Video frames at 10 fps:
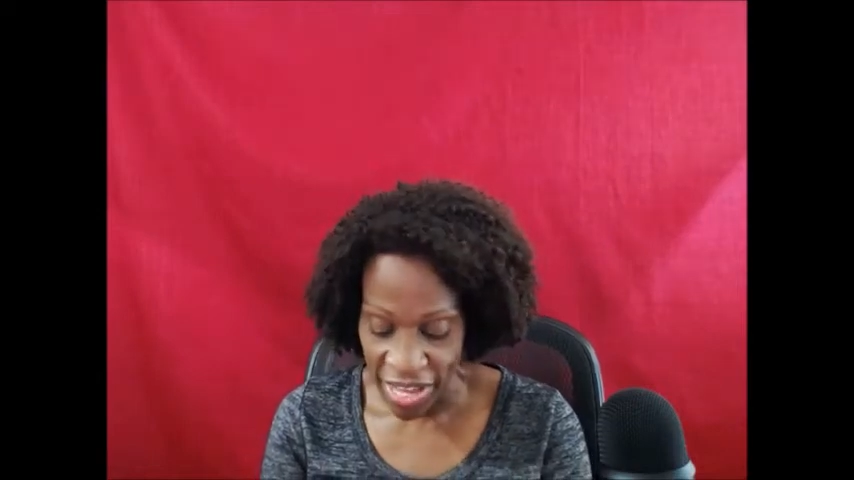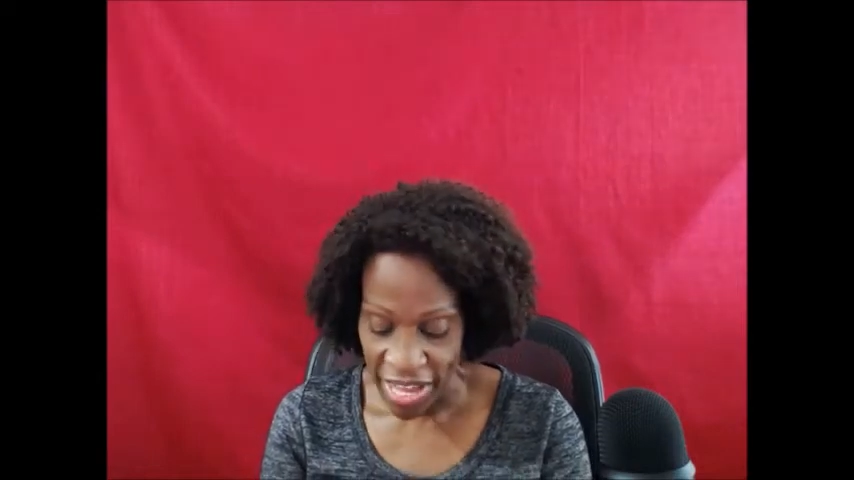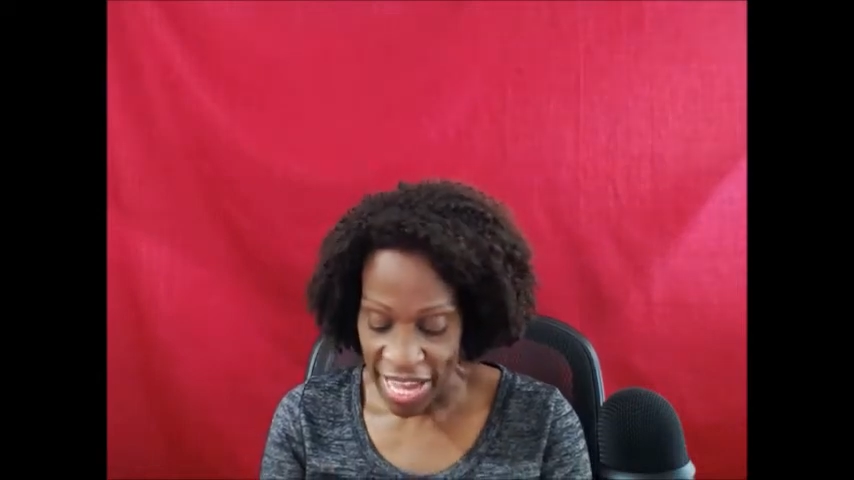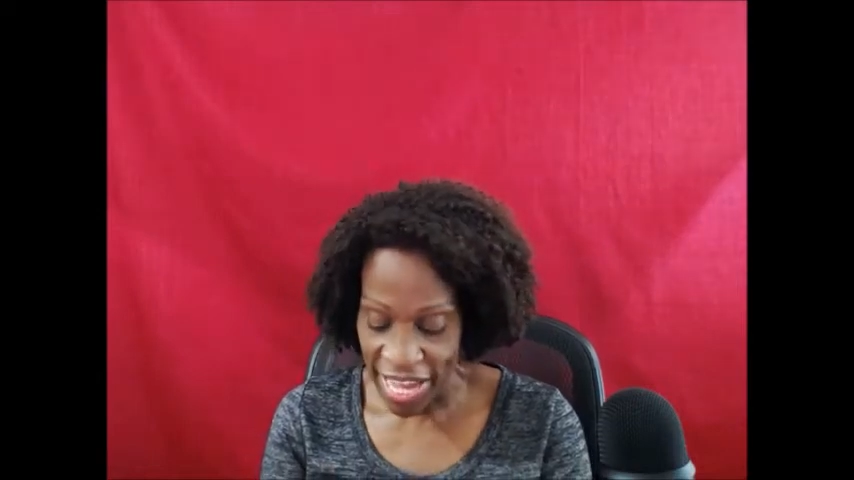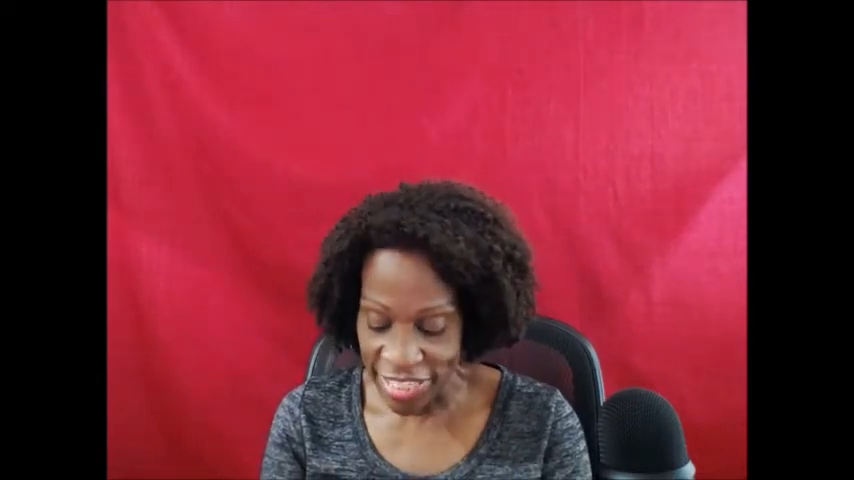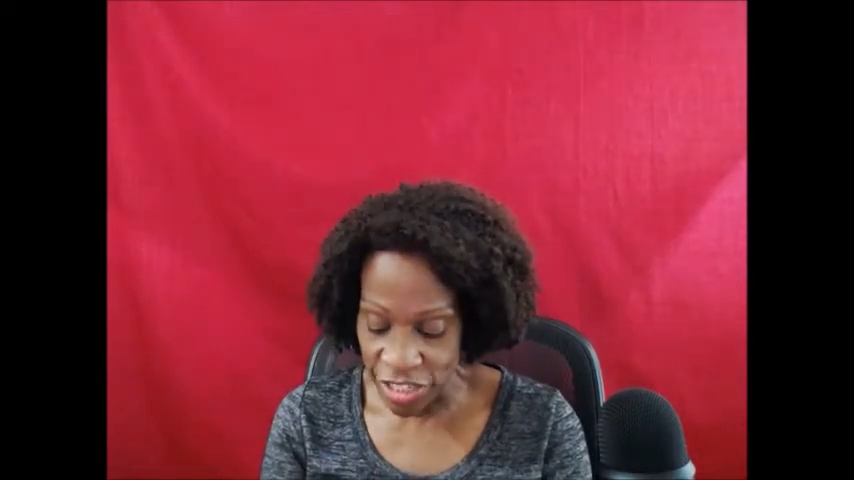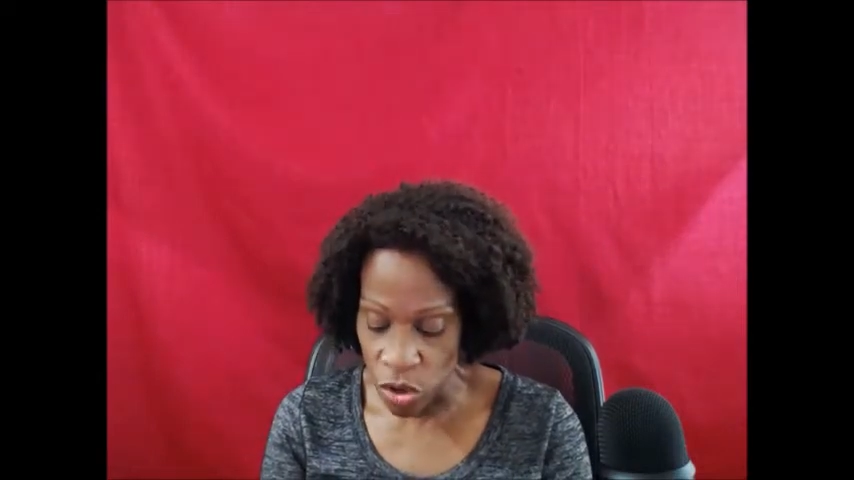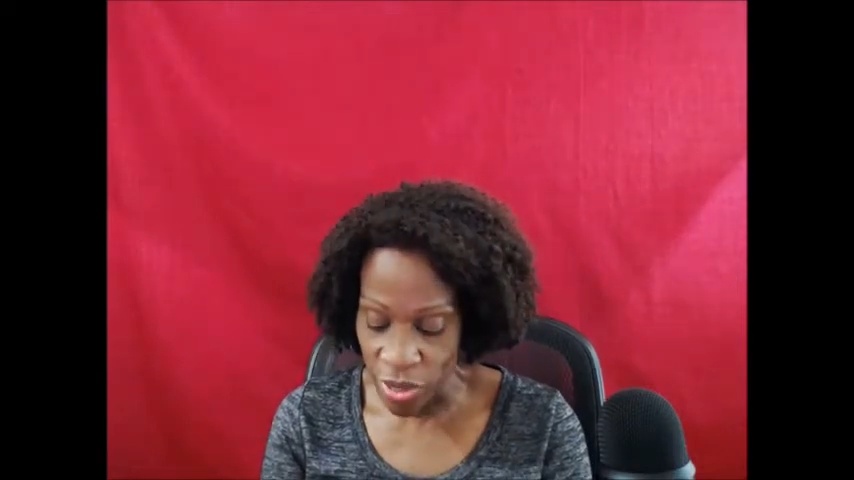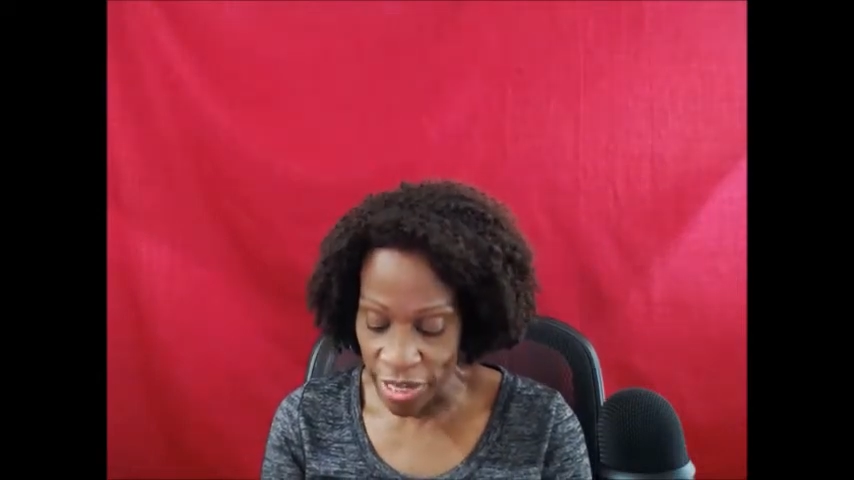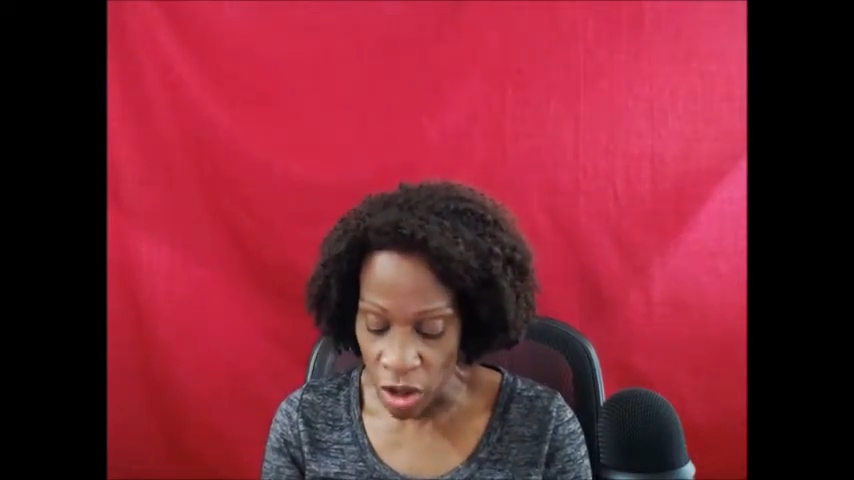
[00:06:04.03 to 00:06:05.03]
And
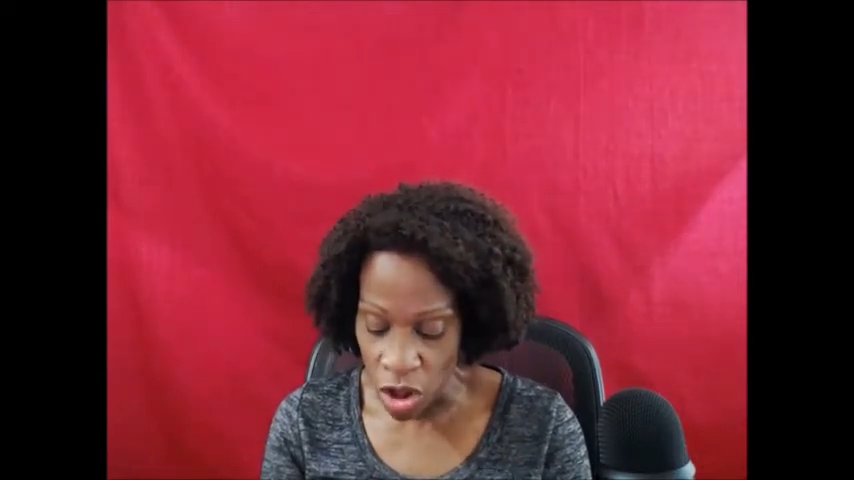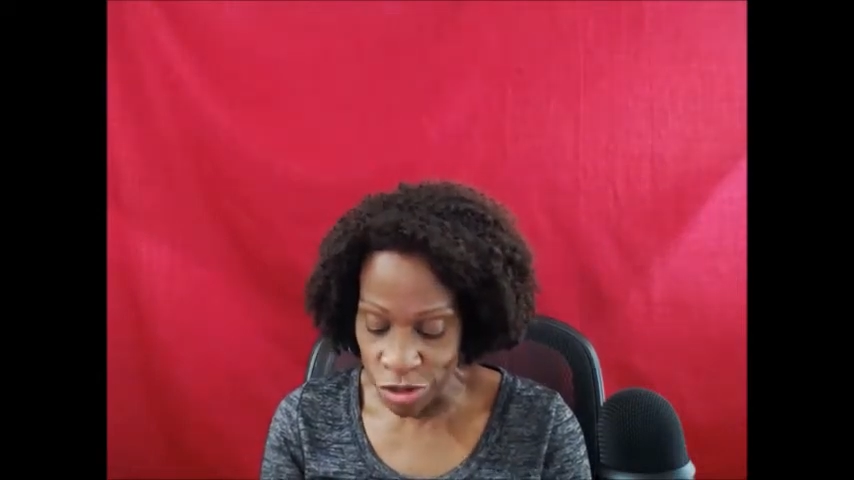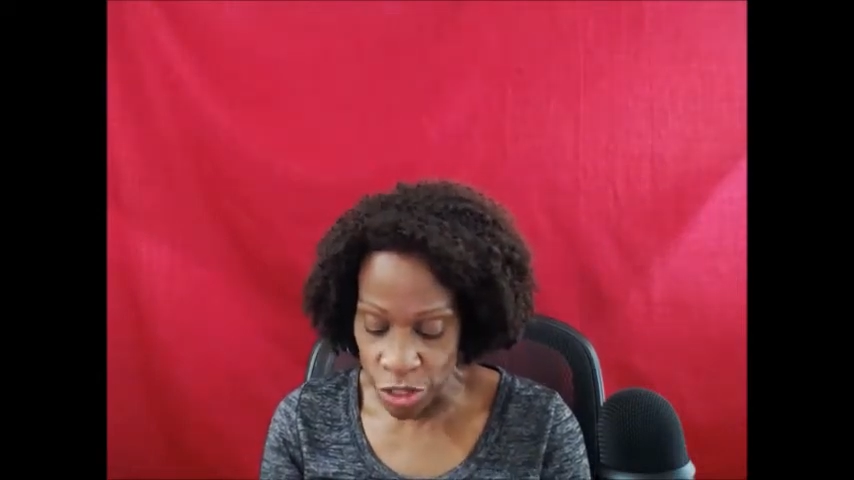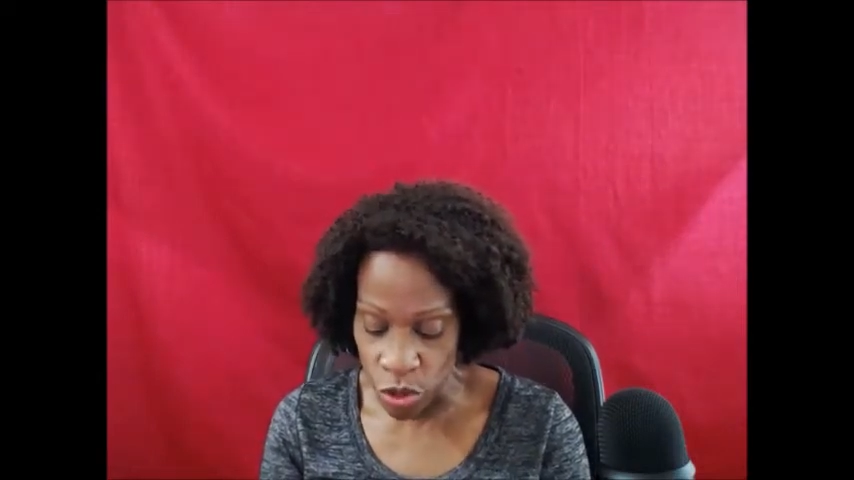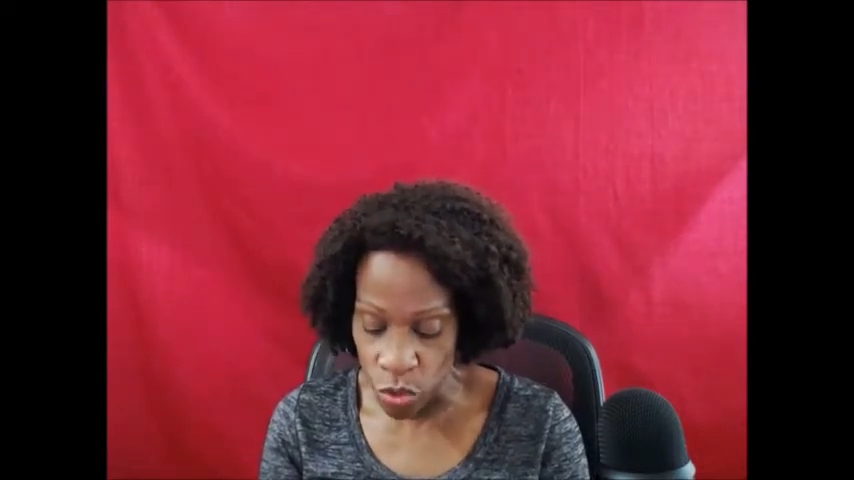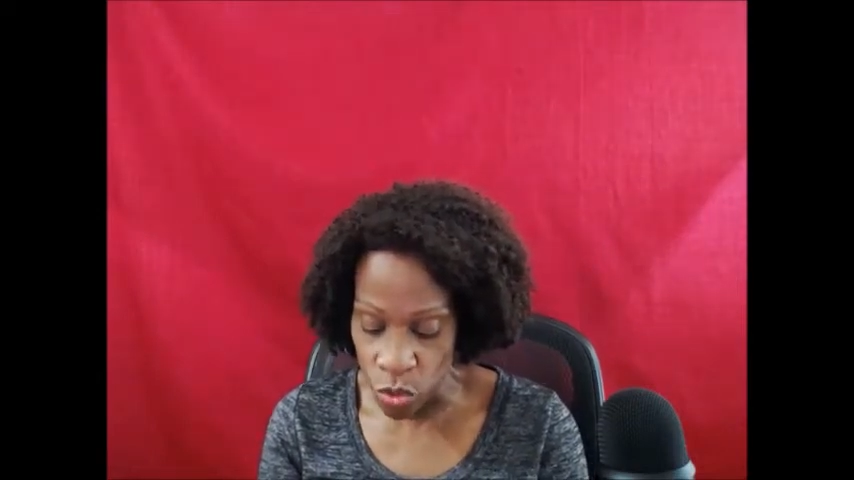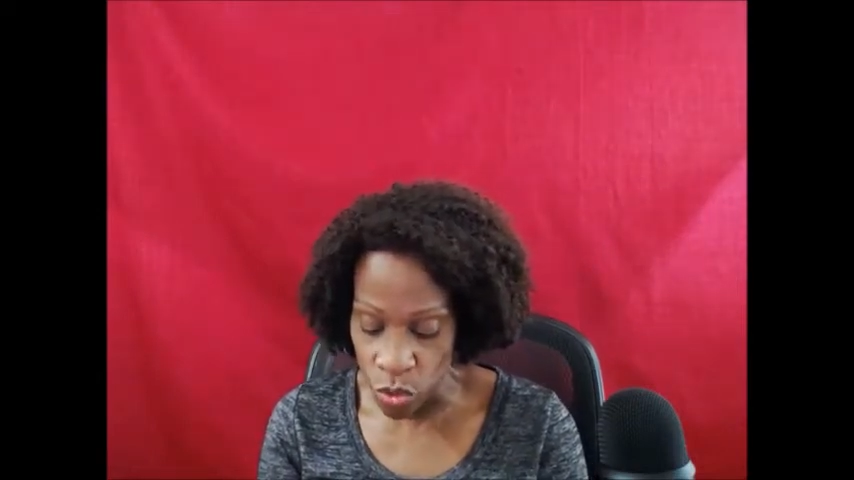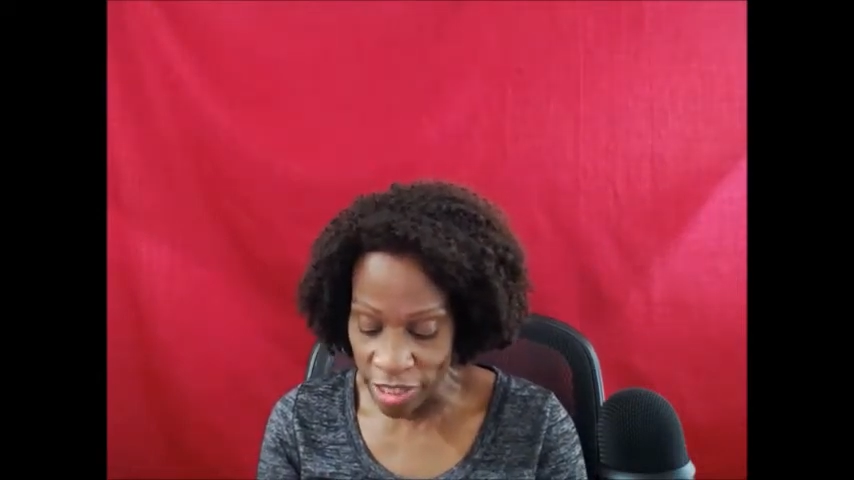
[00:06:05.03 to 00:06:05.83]
so it also,